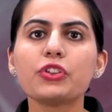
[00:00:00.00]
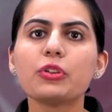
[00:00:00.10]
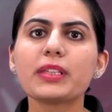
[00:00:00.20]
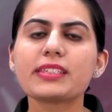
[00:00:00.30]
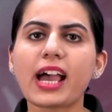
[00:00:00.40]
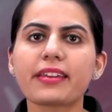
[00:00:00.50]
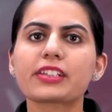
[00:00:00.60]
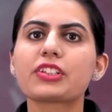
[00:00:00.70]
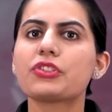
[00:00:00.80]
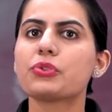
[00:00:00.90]
you'll be
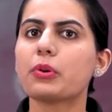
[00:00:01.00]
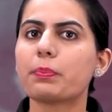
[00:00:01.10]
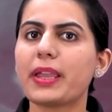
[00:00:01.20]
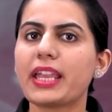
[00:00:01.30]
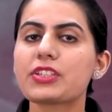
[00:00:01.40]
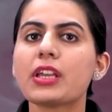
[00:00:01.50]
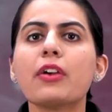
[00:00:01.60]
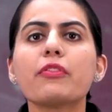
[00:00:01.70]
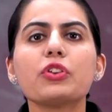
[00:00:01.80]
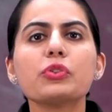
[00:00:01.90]
directed to a page
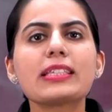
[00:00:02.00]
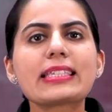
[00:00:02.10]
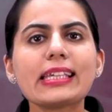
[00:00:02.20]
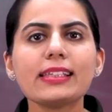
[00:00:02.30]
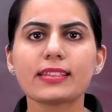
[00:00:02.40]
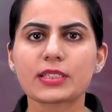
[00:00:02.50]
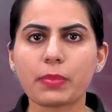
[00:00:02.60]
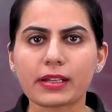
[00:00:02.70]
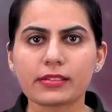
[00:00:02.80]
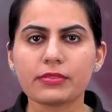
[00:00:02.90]
where you'll see this
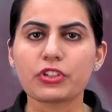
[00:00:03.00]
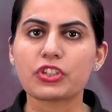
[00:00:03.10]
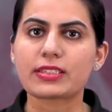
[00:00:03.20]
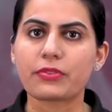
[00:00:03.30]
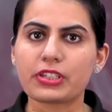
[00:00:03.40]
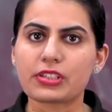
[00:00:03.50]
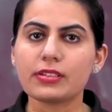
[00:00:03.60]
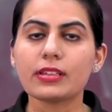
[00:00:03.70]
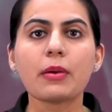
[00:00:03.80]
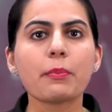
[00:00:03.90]
button which is
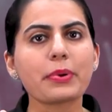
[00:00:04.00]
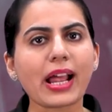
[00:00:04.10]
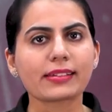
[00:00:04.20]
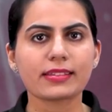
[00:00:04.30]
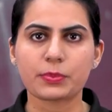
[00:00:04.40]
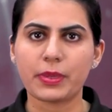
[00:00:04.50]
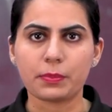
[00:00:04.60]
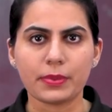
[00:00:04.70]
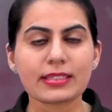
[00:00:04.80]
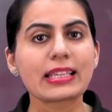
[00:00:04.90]
written practice
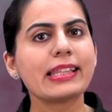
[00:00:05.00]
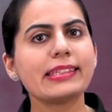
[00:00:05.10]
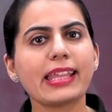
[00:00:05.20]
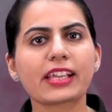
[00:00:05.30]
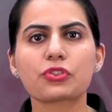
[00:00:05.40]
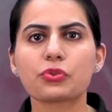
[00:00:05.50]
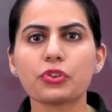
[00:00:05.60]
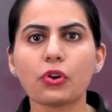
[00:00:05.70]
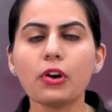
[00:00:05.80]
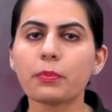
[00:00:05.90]
papers next to your